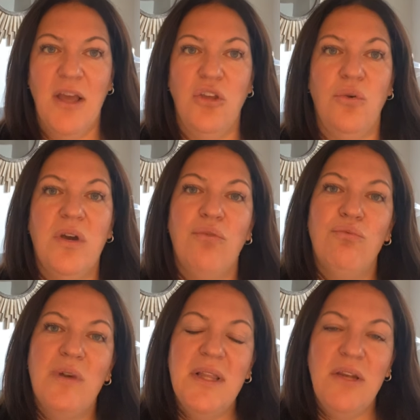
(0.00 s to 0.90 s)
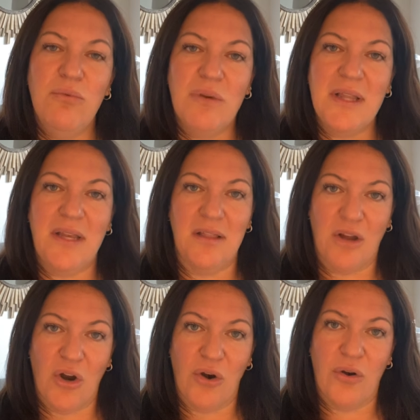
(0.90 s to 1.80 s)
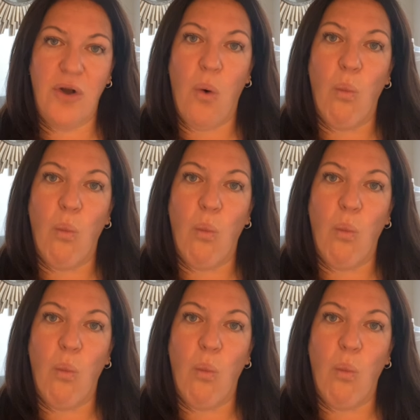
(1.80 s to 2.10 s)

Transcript: you can really, really learn